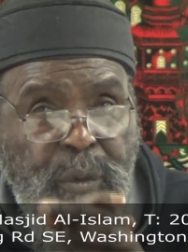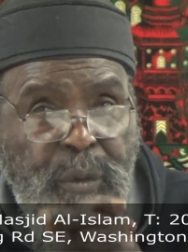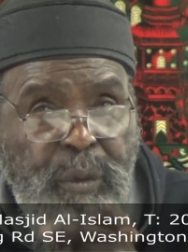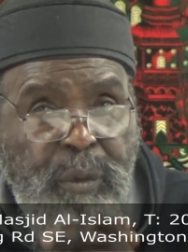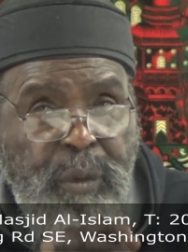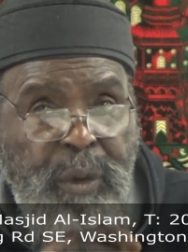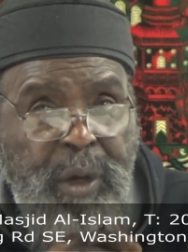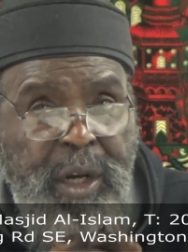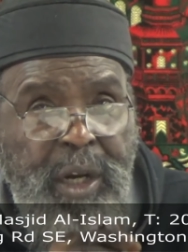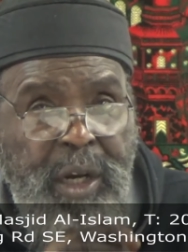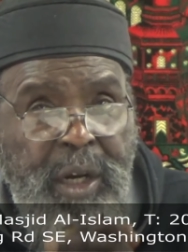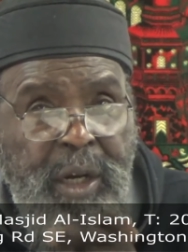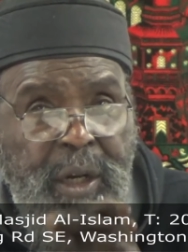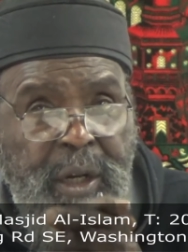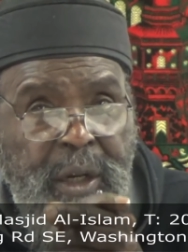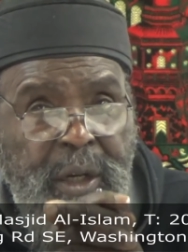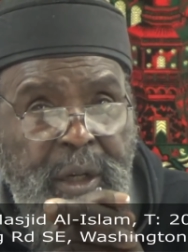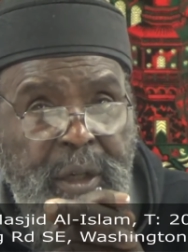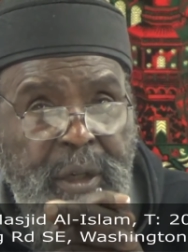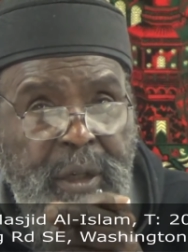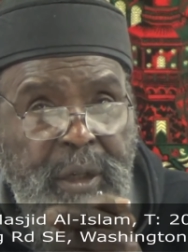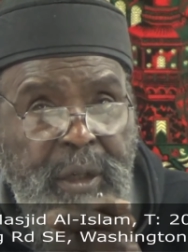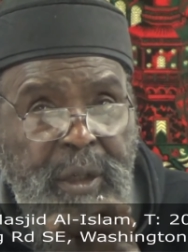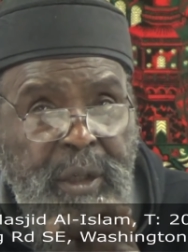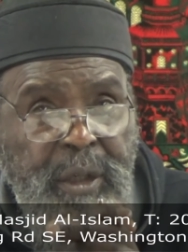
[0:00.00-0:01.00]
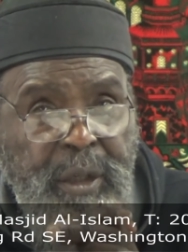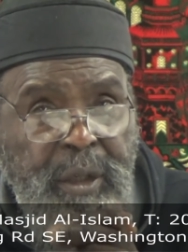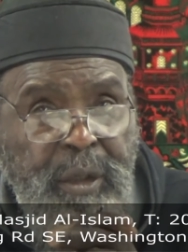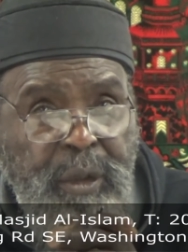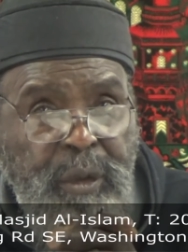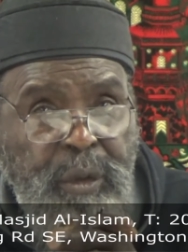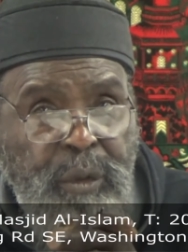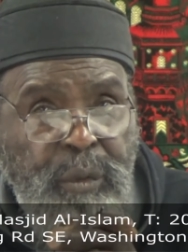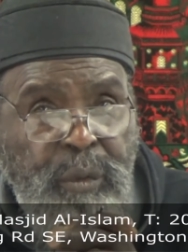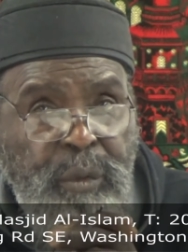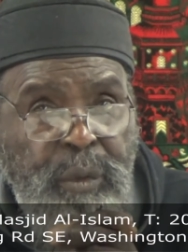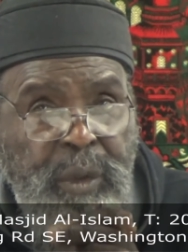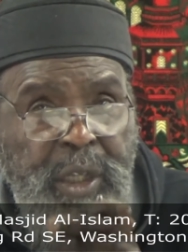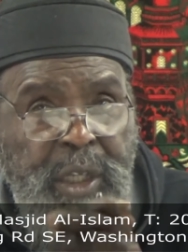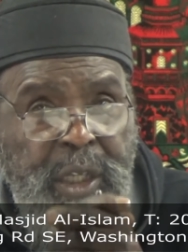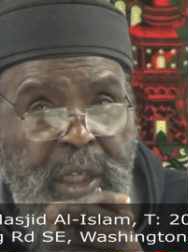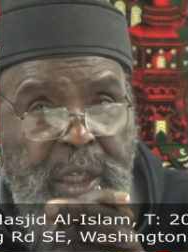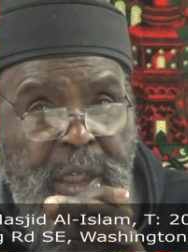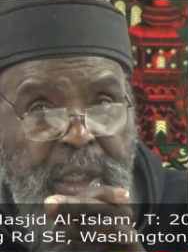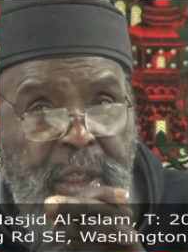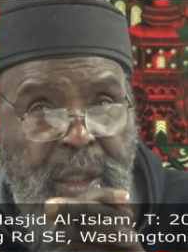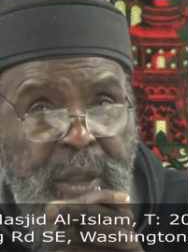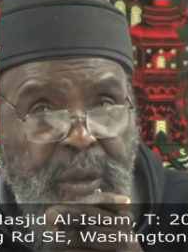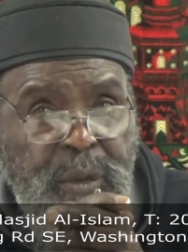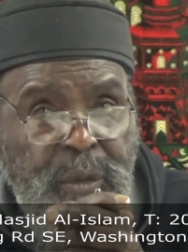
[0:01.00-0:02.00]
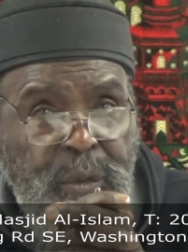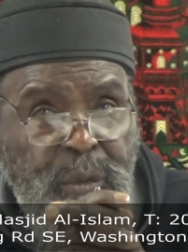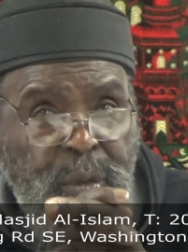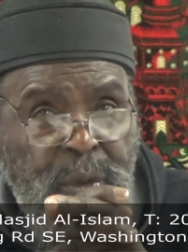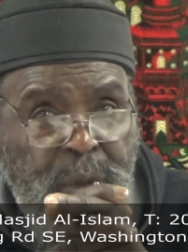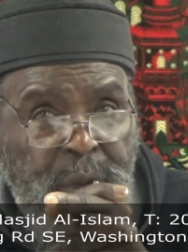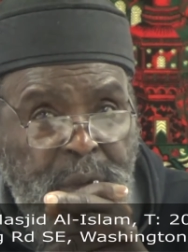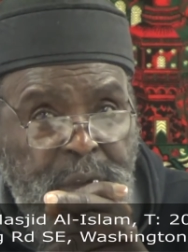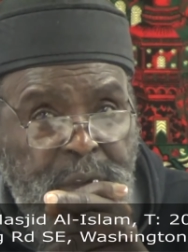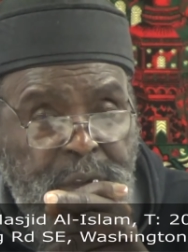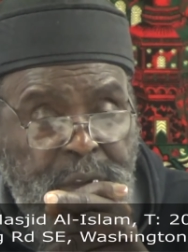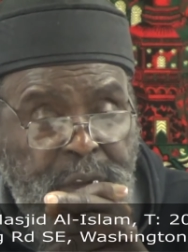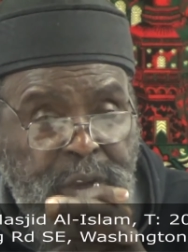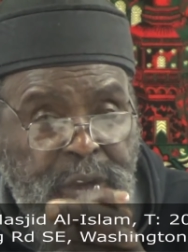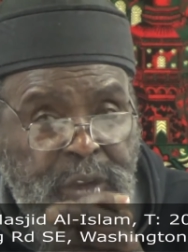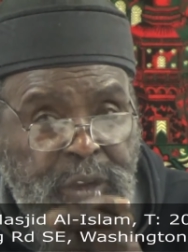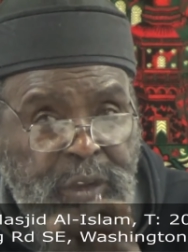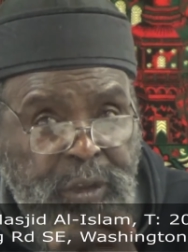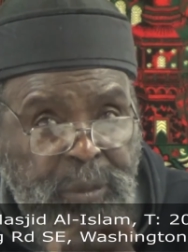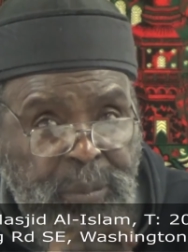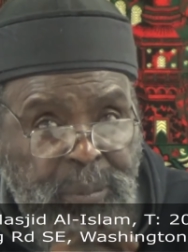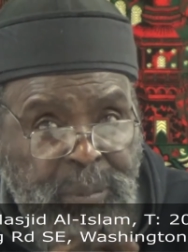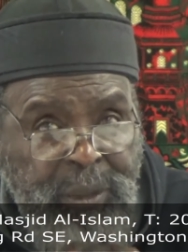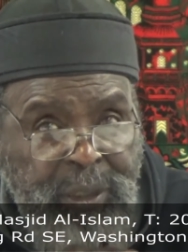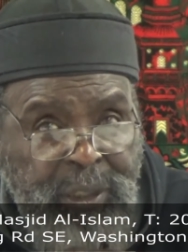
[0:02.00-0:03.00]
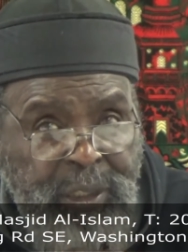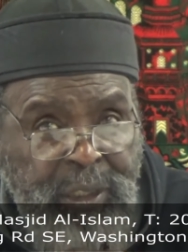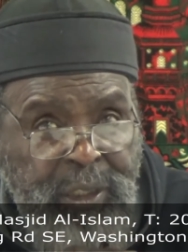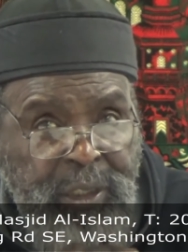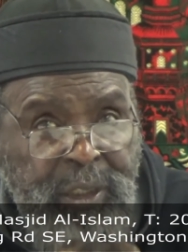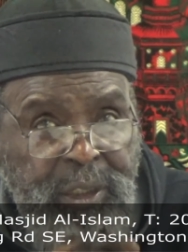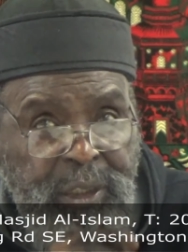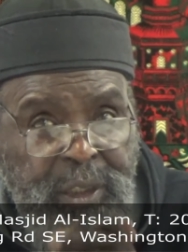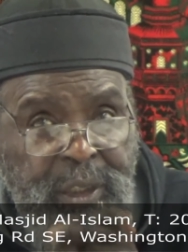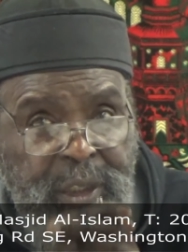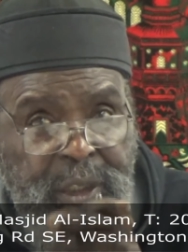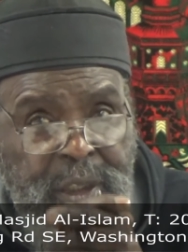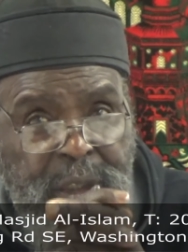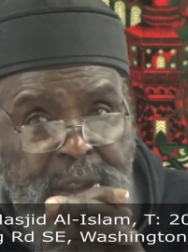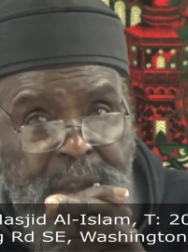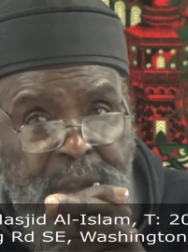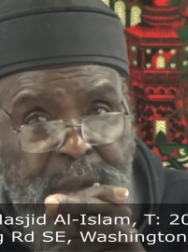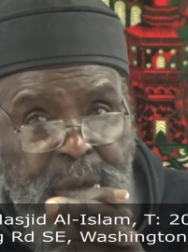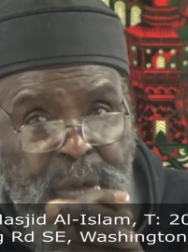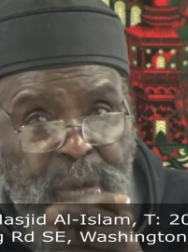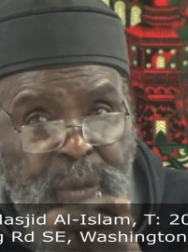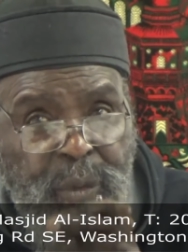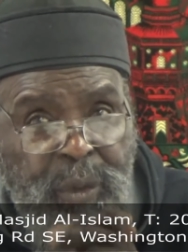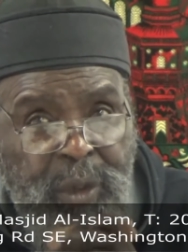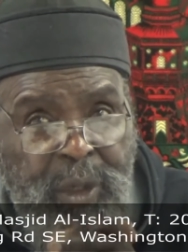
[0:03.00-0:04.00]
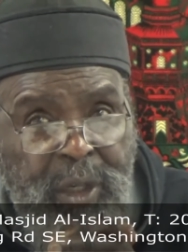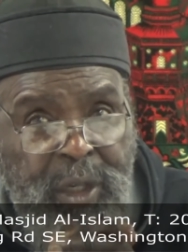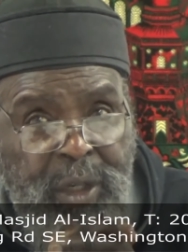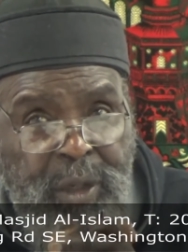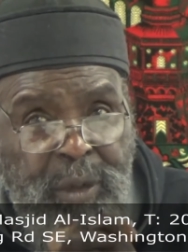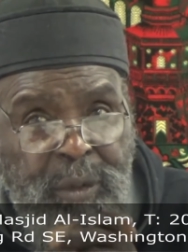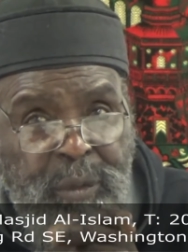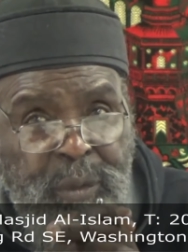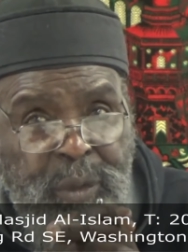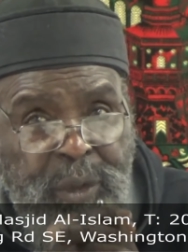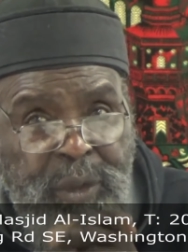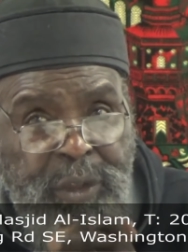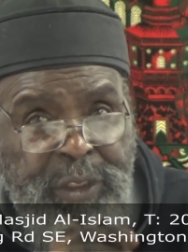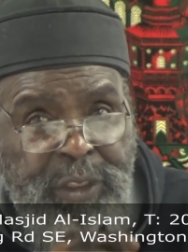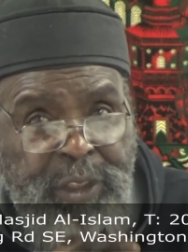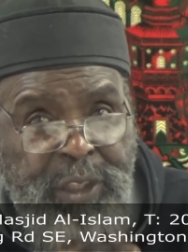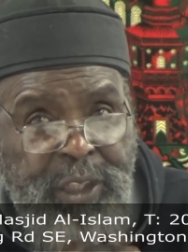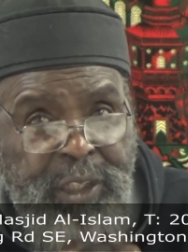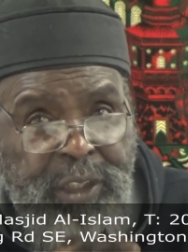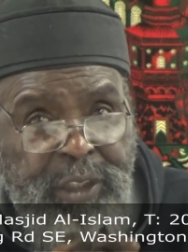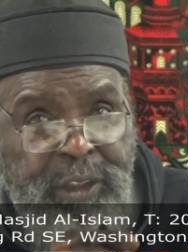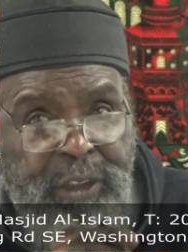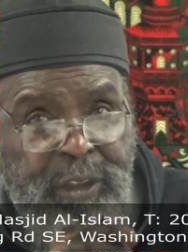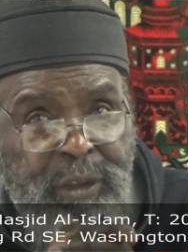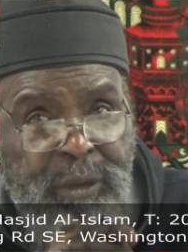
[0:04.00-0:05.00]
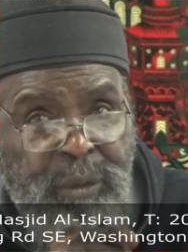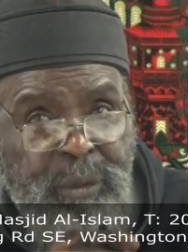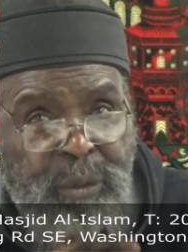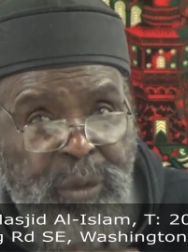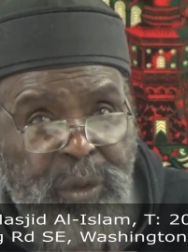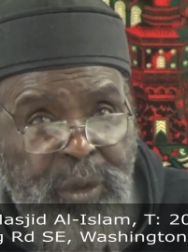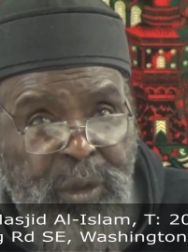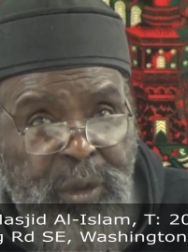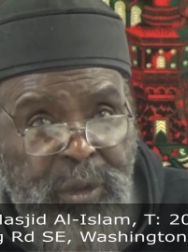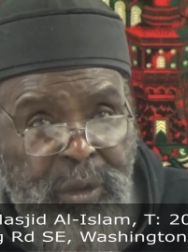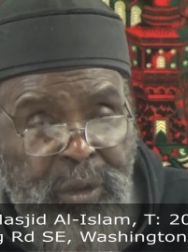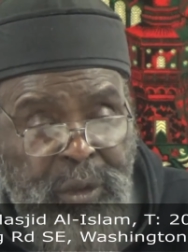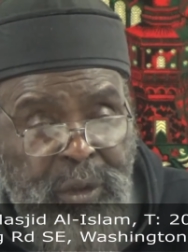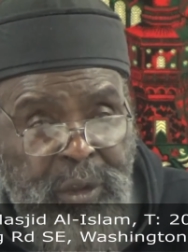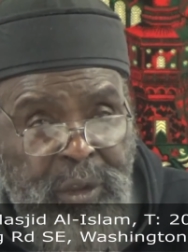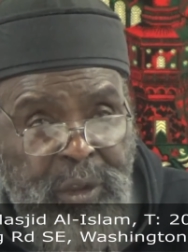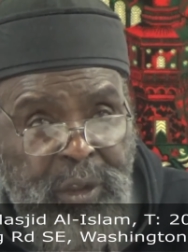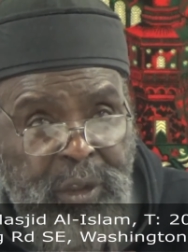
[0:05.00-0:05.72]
where we want to be, where we think the world